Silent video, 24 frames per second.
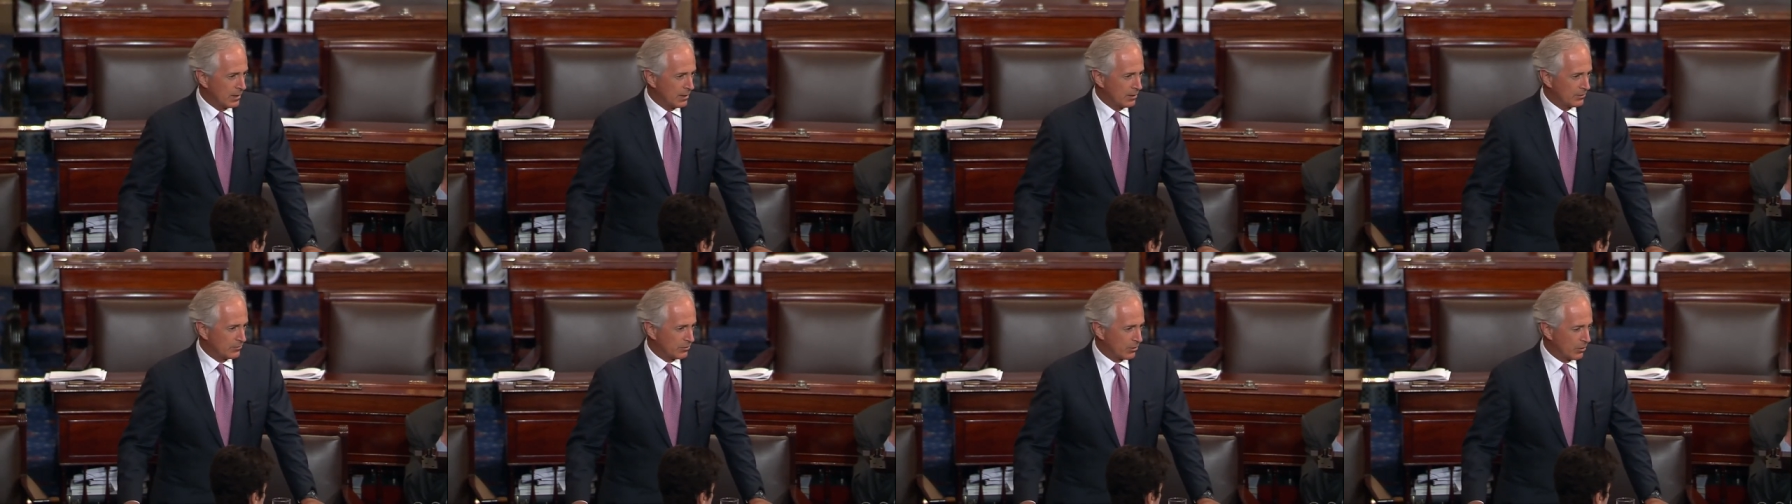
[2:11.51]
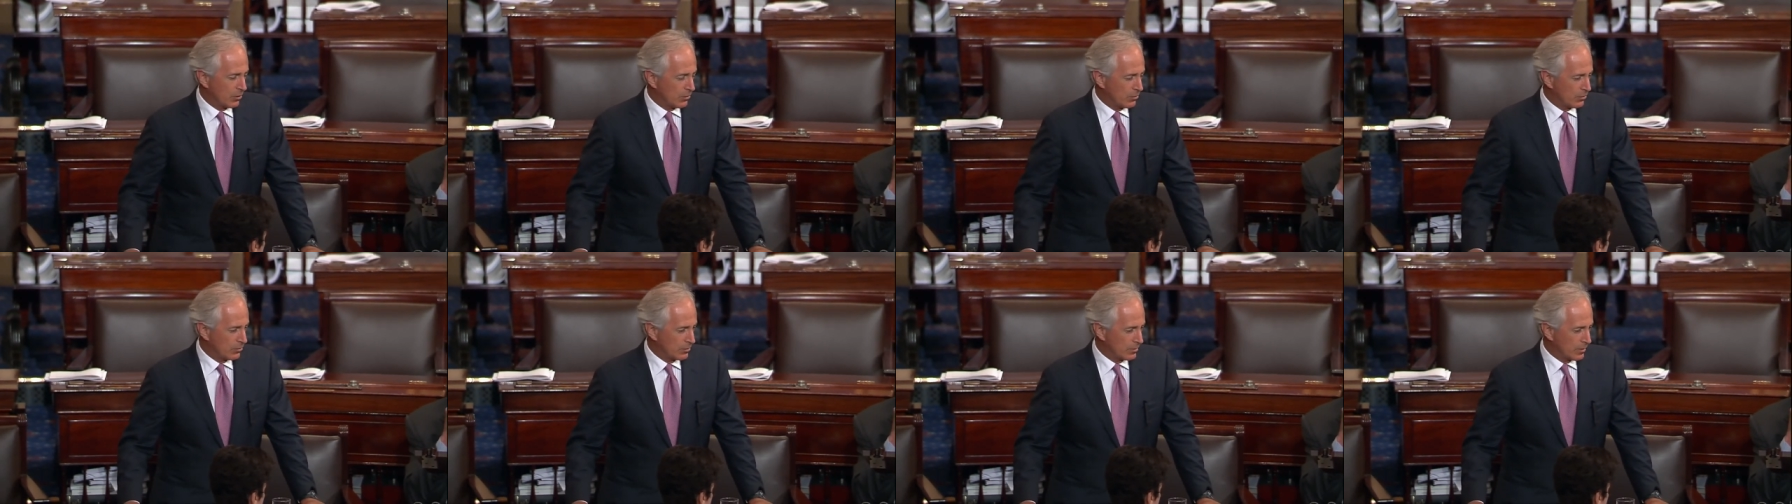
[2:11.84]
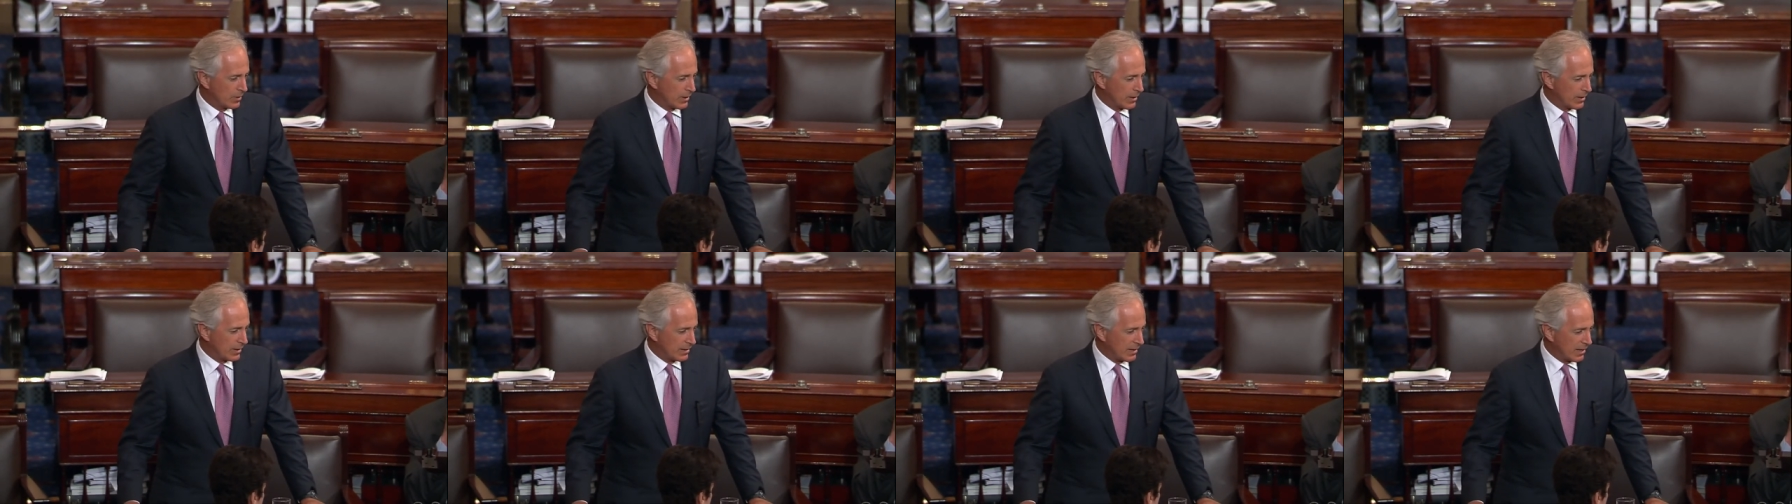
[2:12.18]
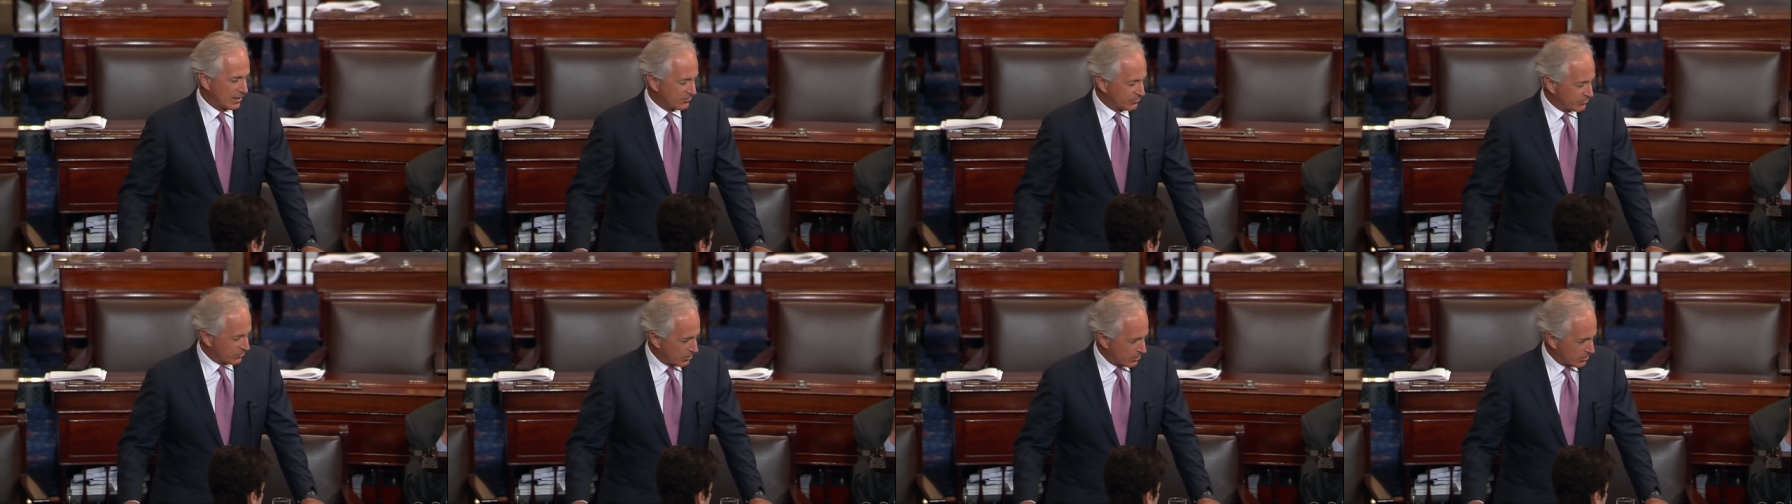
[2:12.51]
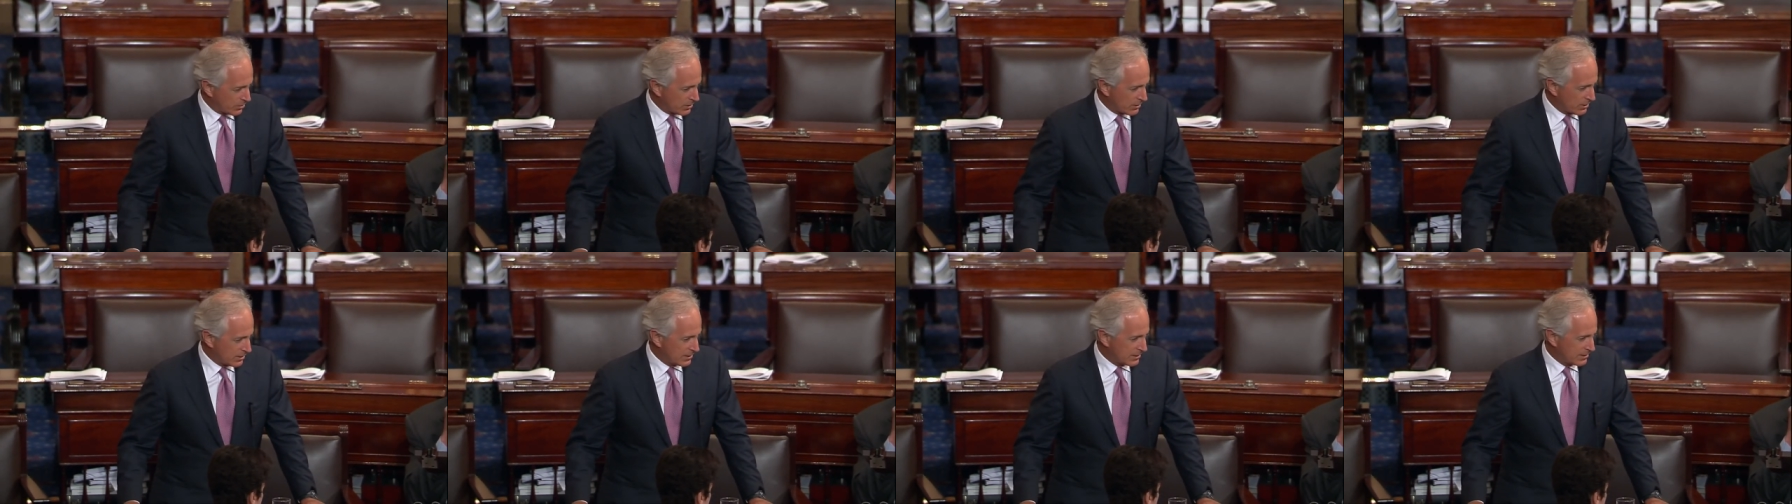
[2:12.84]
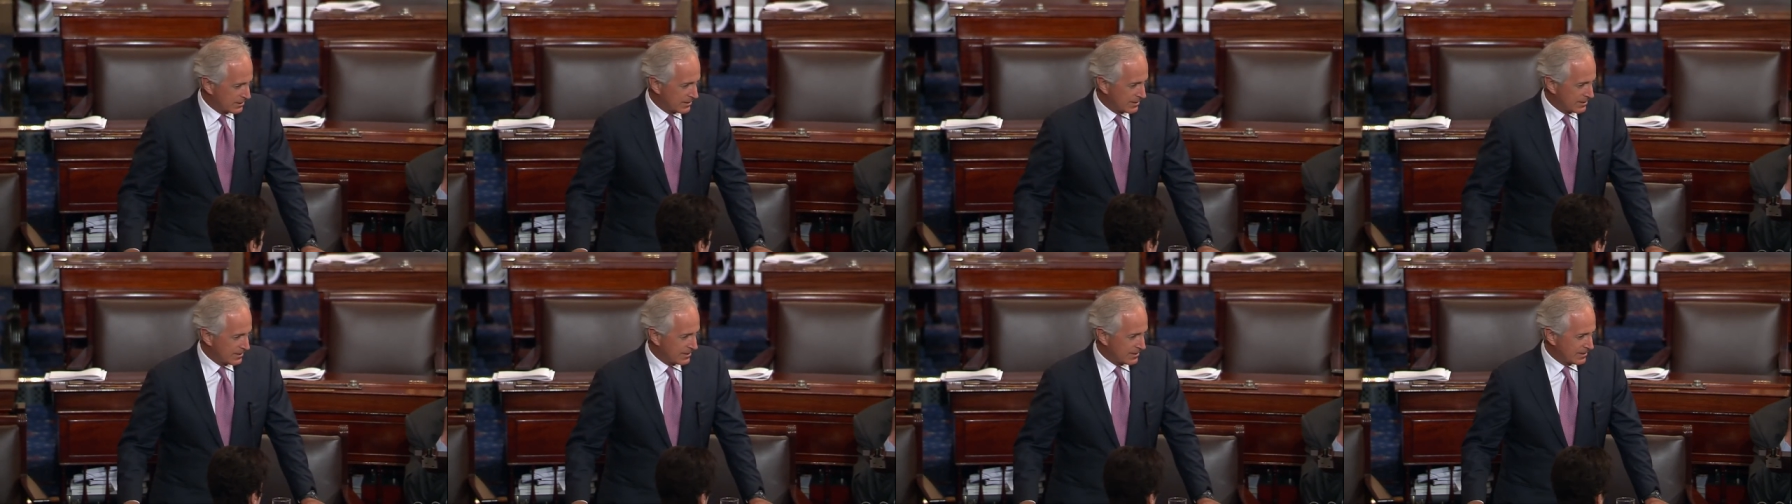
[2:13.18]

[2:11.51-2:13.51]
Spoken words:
So I certainly